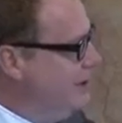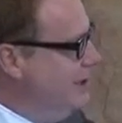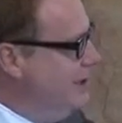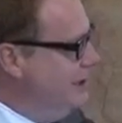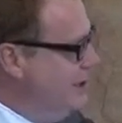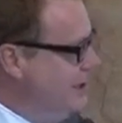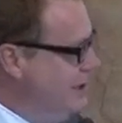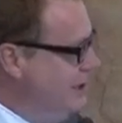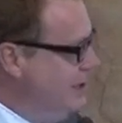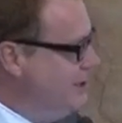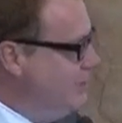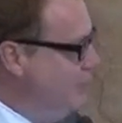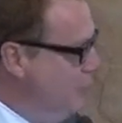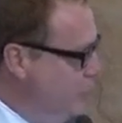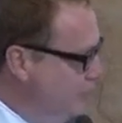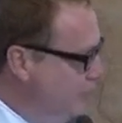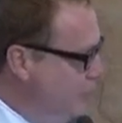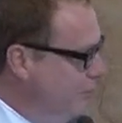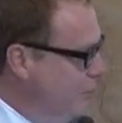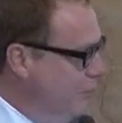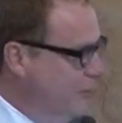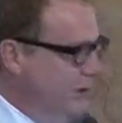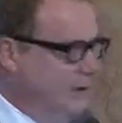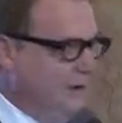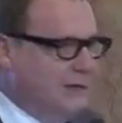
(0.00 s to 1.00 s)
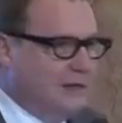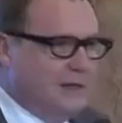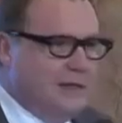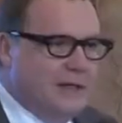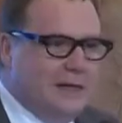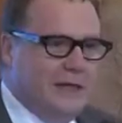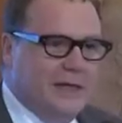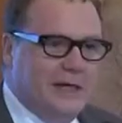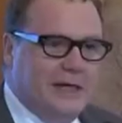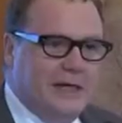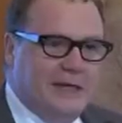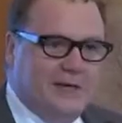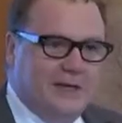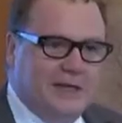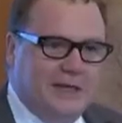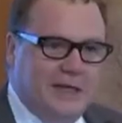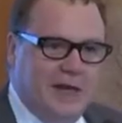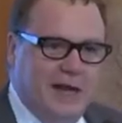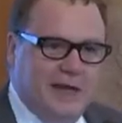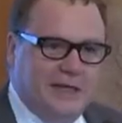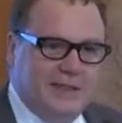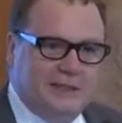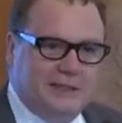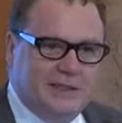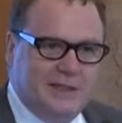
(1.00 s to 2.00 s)
cities movement in the
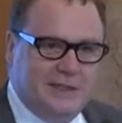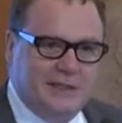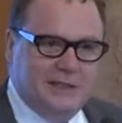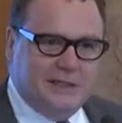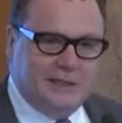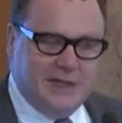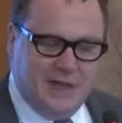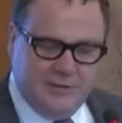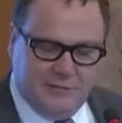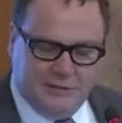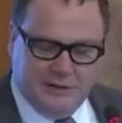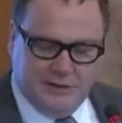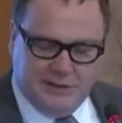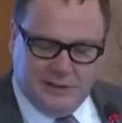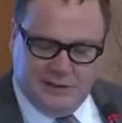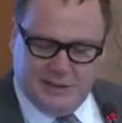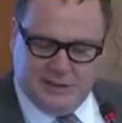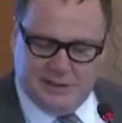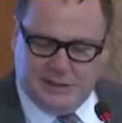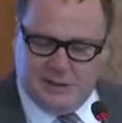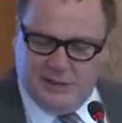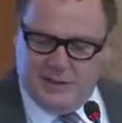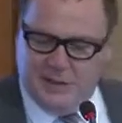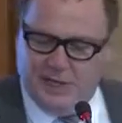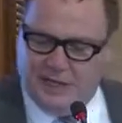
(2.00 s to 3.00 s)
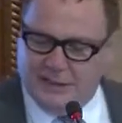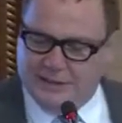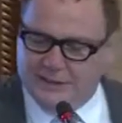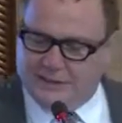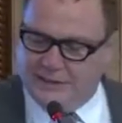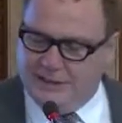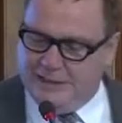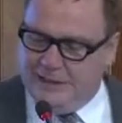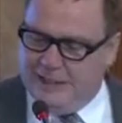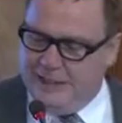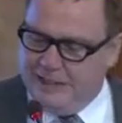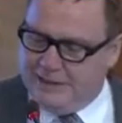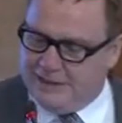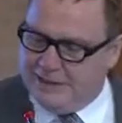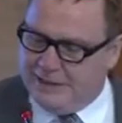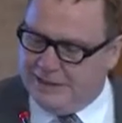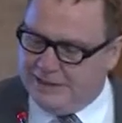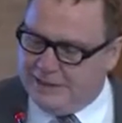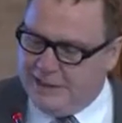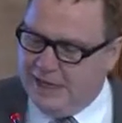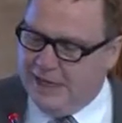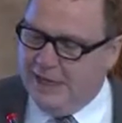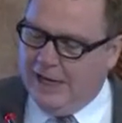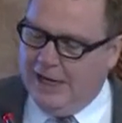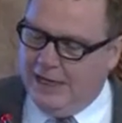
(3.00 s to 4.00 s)
1970s and
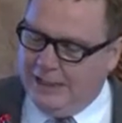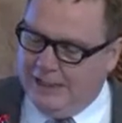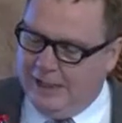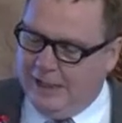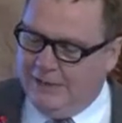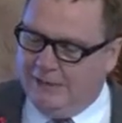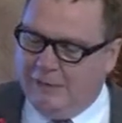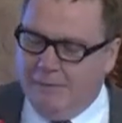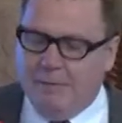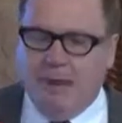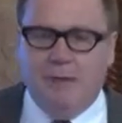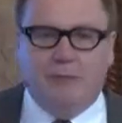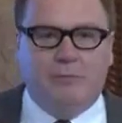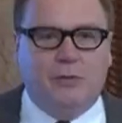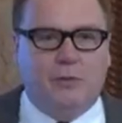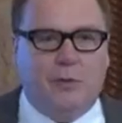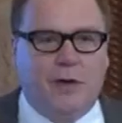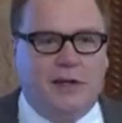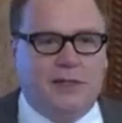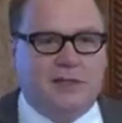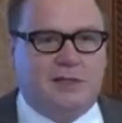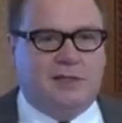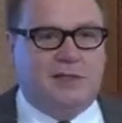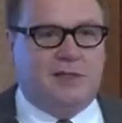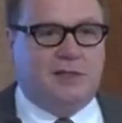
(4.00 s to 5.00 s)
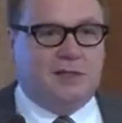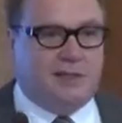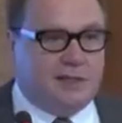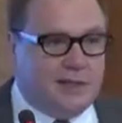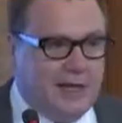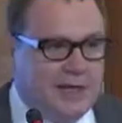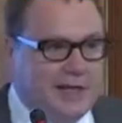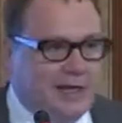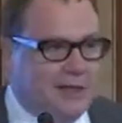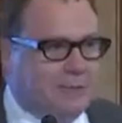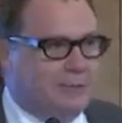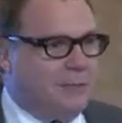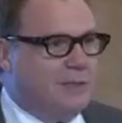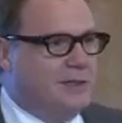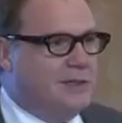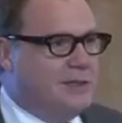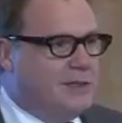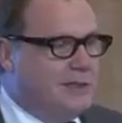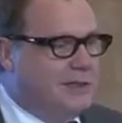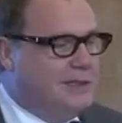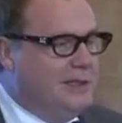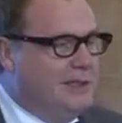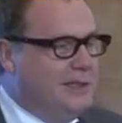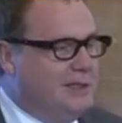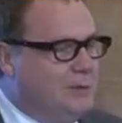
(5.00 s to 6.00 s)
1980s. And I remember when sustainable
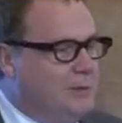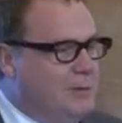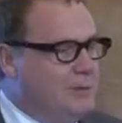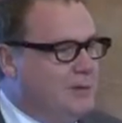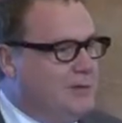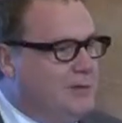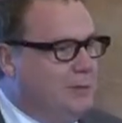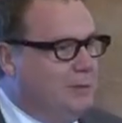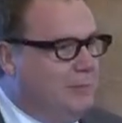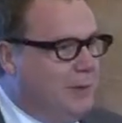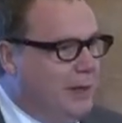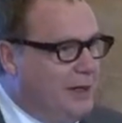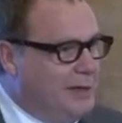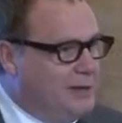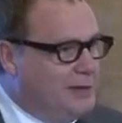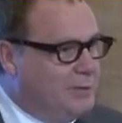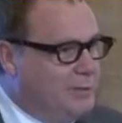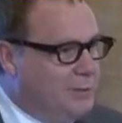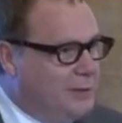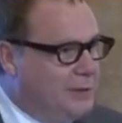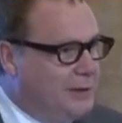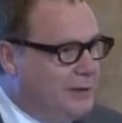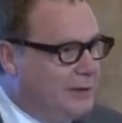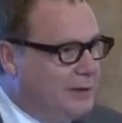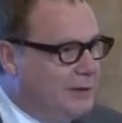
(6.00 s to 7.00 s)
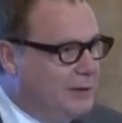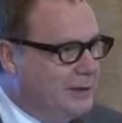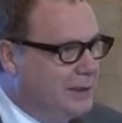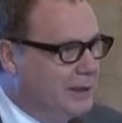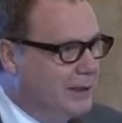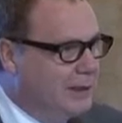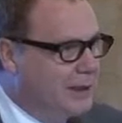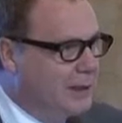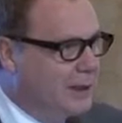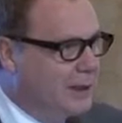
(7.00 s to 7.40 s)
cities was the buzzword.